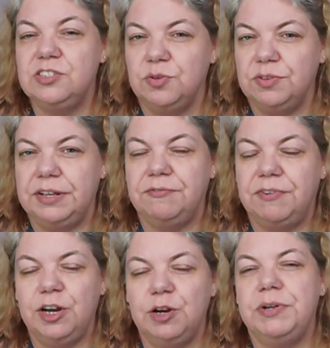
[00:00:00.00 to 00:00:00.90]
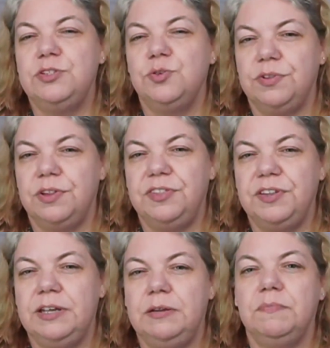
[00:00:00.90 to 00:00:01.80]
to the environment or the
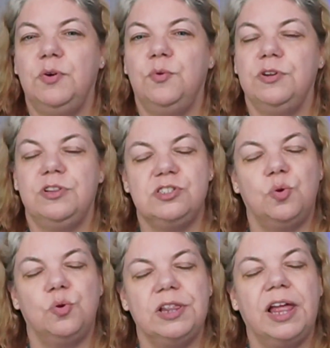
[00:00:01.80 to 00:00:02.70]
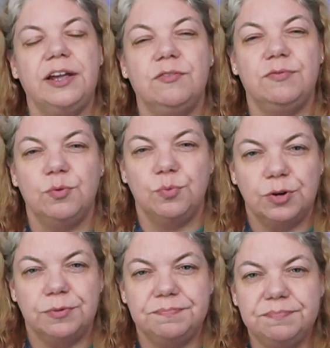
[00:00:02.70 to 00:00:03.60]
theme or the storyline of the
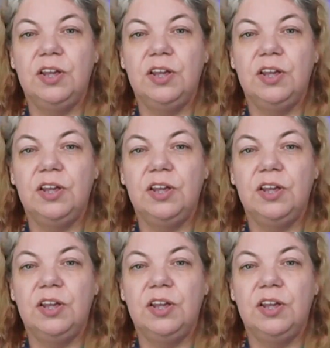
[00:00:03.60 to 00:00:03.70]
room.